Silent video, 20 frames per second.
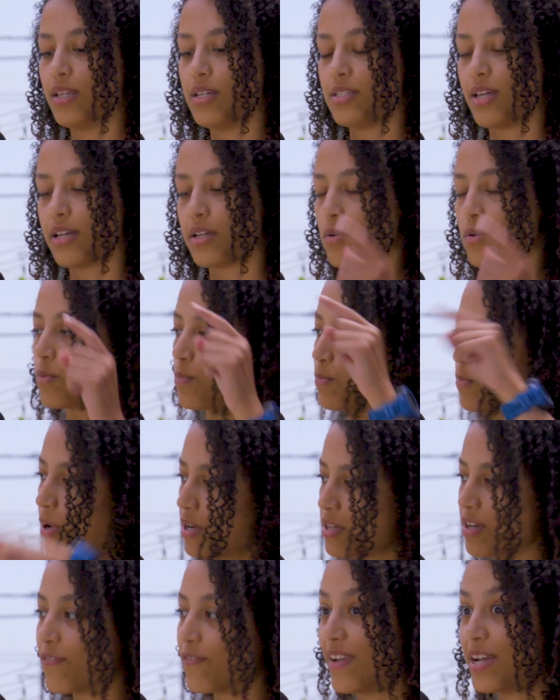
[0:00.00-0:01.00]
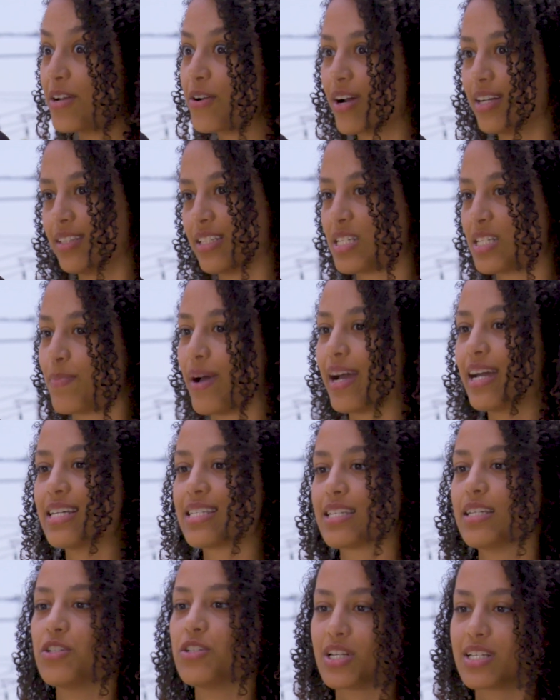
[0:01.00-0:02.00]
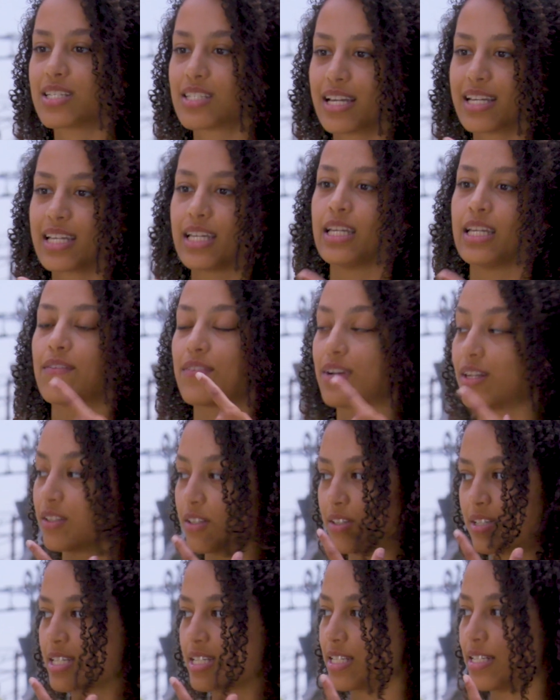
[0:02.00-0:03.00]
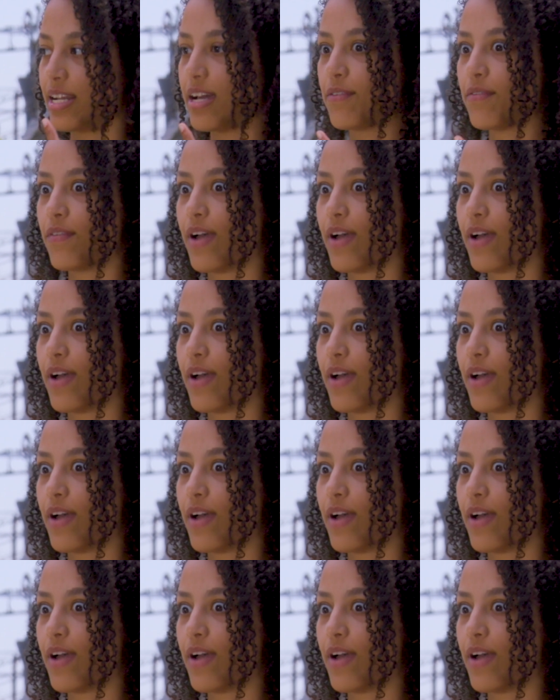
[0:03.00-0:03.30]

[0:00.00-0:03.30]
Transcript: He's like, "Put your finger in the spice and just like give it a little sniff,"